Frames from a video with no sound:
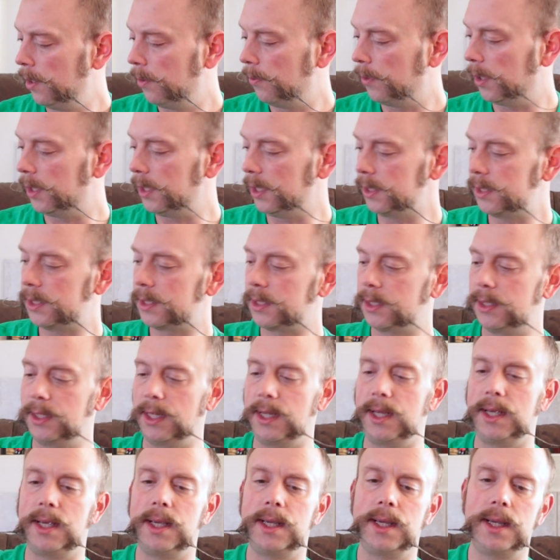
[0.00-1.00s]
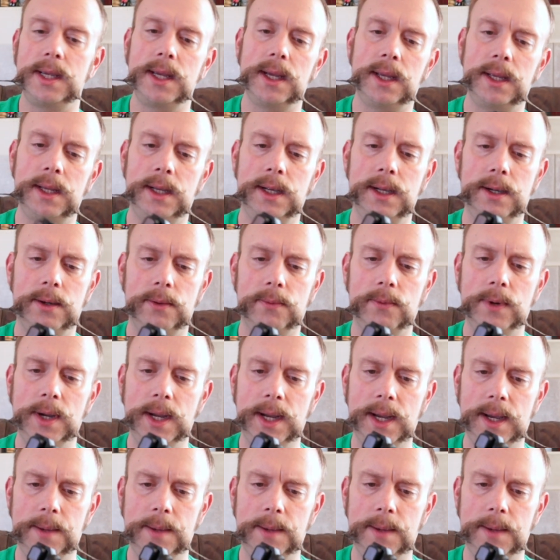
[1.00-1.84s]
Well, let's see what